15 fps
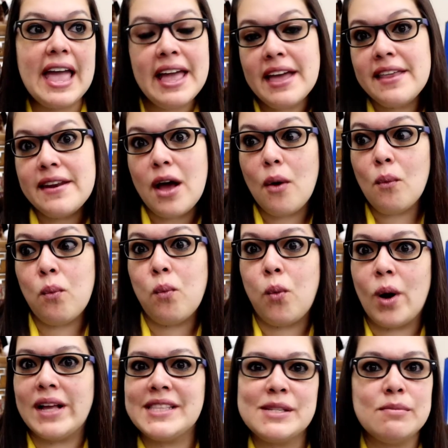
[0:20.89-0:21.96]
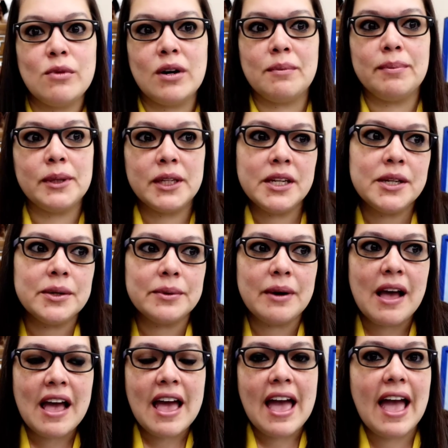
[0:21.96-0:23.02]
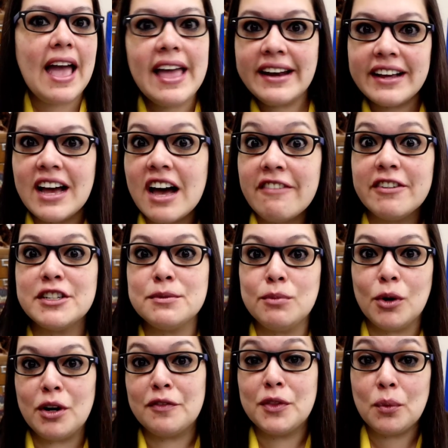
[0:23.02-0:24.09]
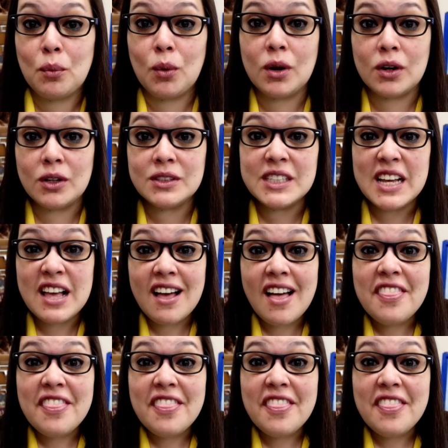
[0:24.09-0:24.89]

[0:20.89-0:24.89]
And what's more blue and covers more of the world